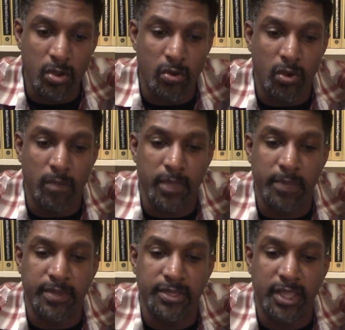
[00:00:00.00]
or
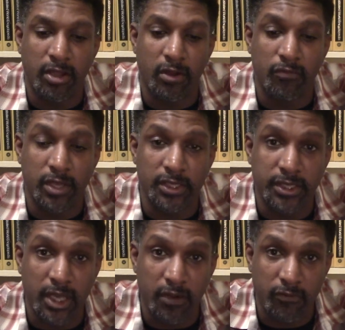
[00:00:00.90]
maybe they are really
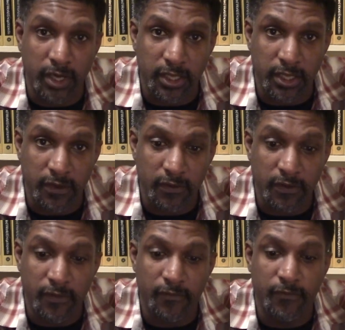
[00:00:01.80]
not ready
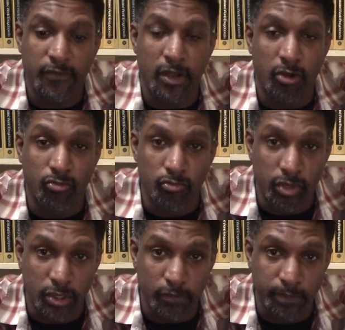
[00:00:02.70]
for a
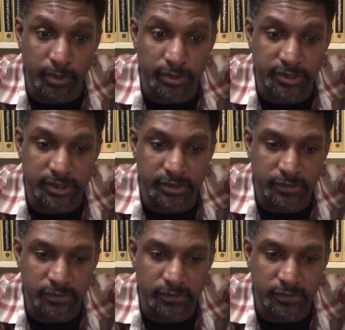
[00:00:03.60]
real person.